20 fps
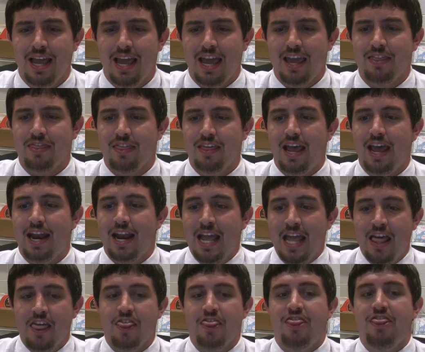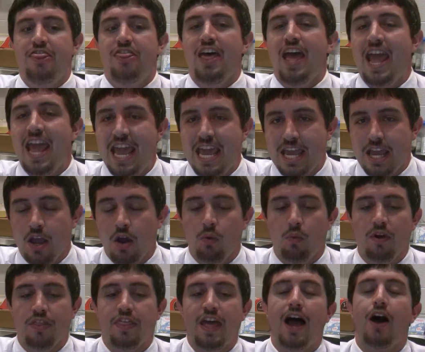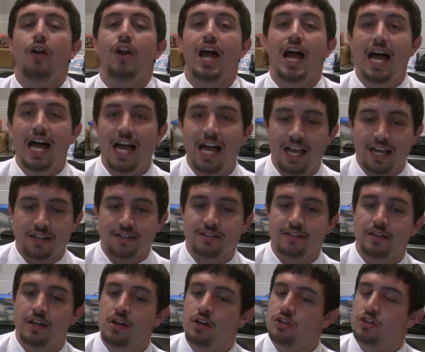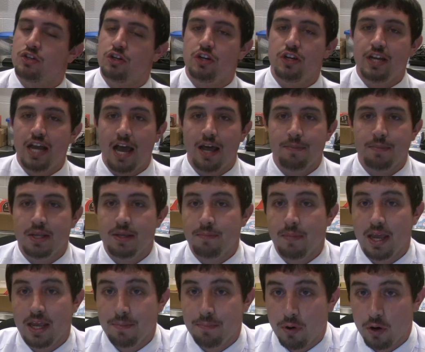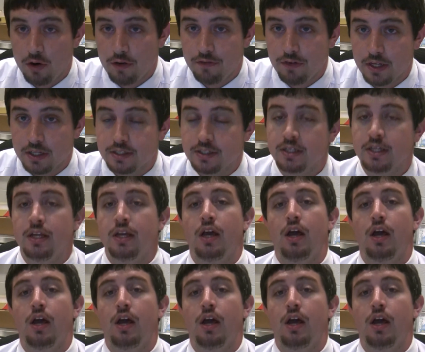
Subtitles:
And that they, without us, should not be made perfect.